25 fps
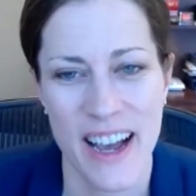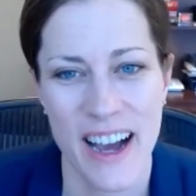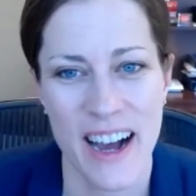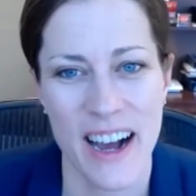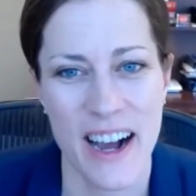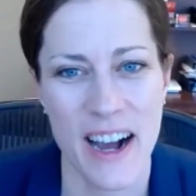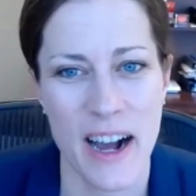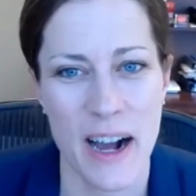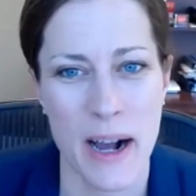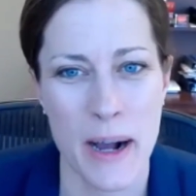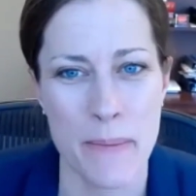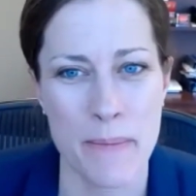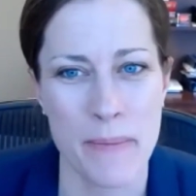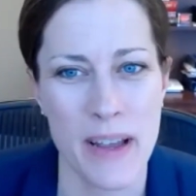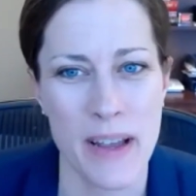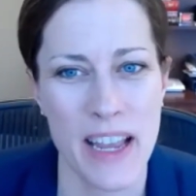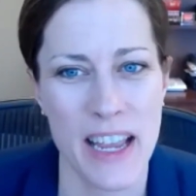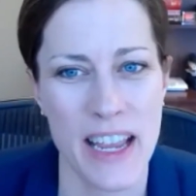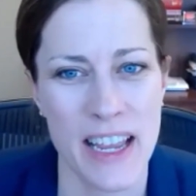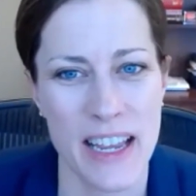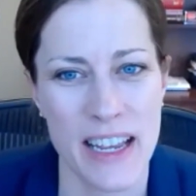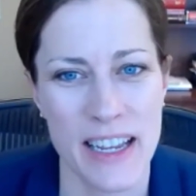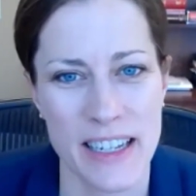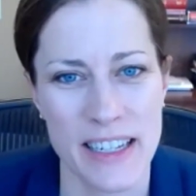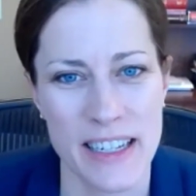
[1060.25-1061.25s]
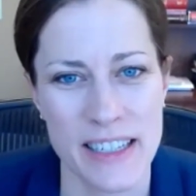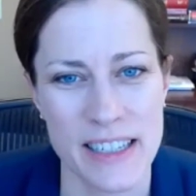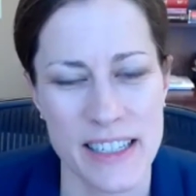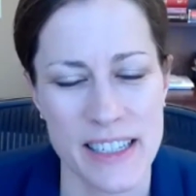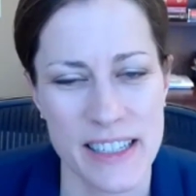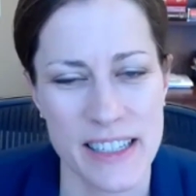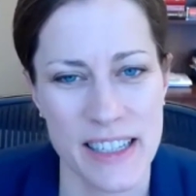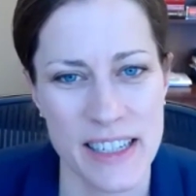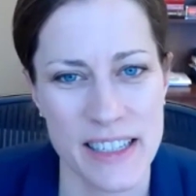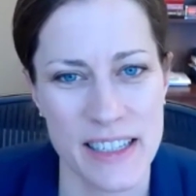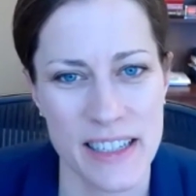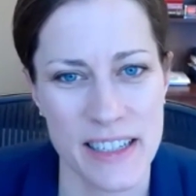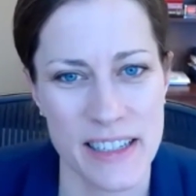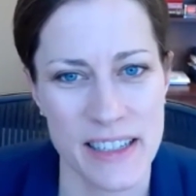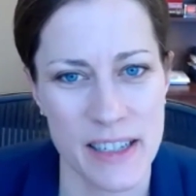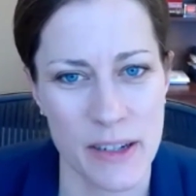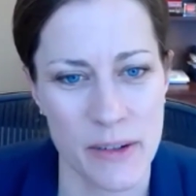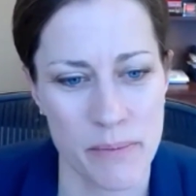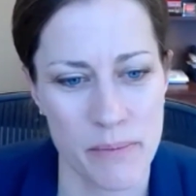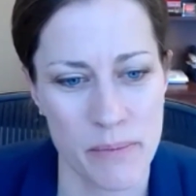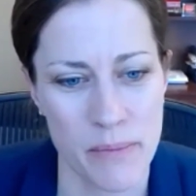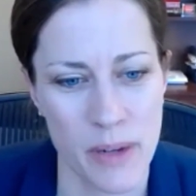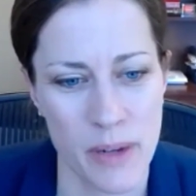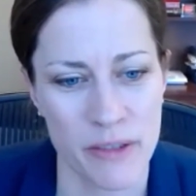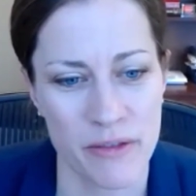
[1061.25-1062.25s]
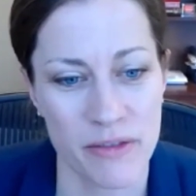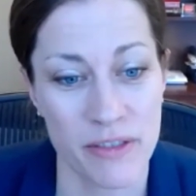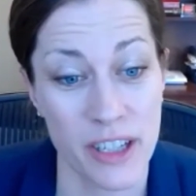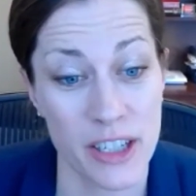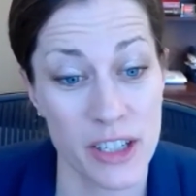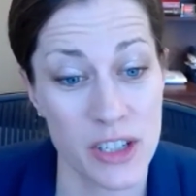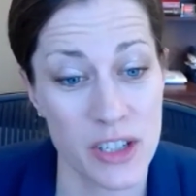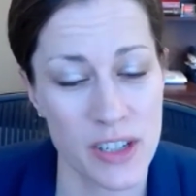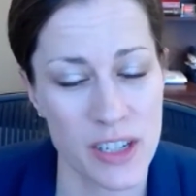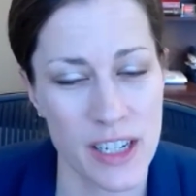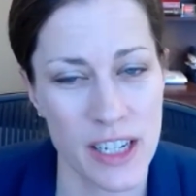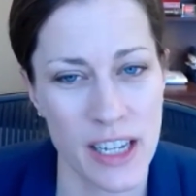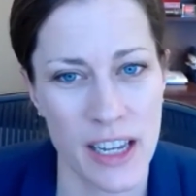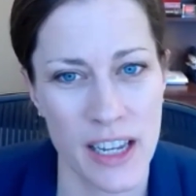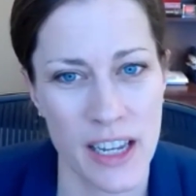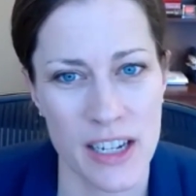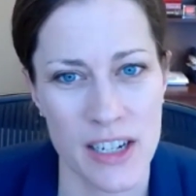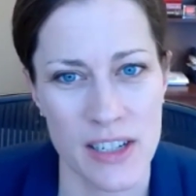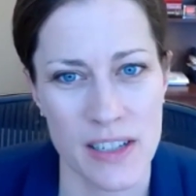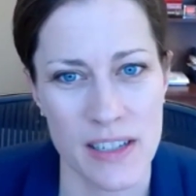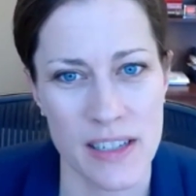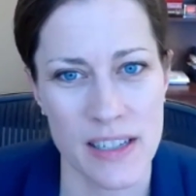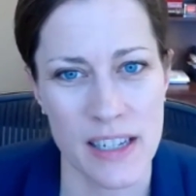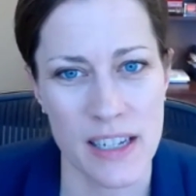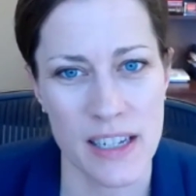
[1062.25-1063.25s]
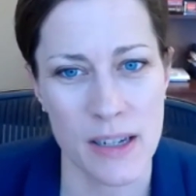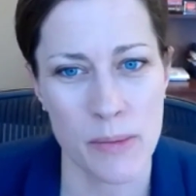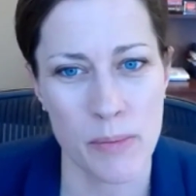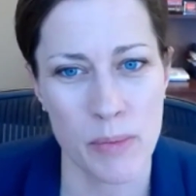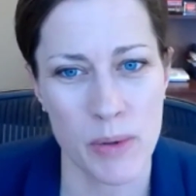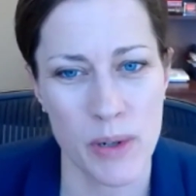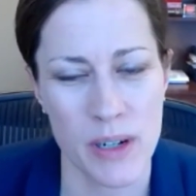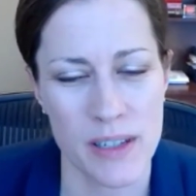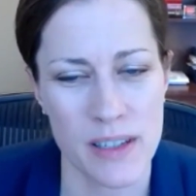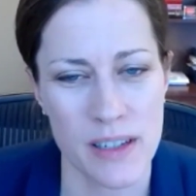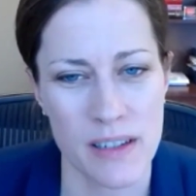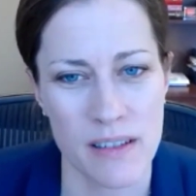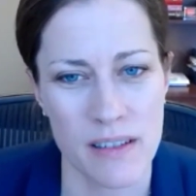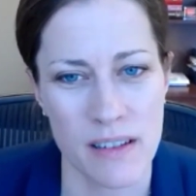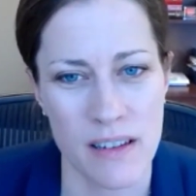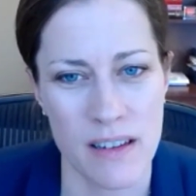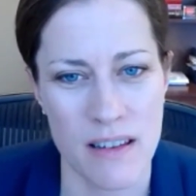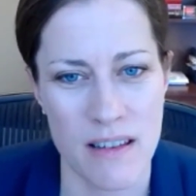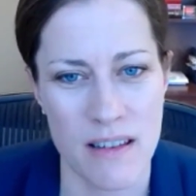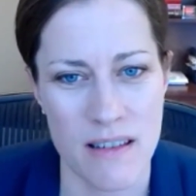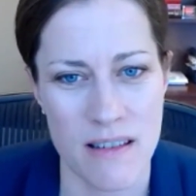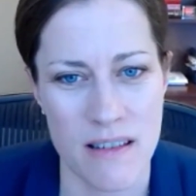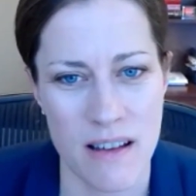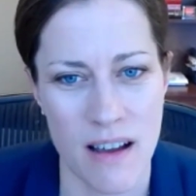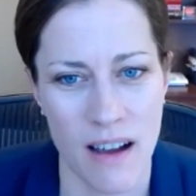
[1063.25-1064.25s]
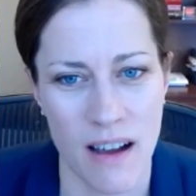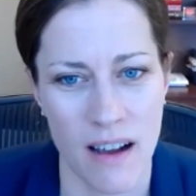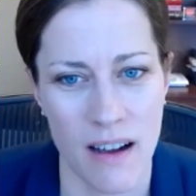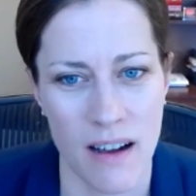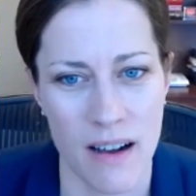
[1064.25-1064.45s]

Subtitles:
And this is a fledgling agency presently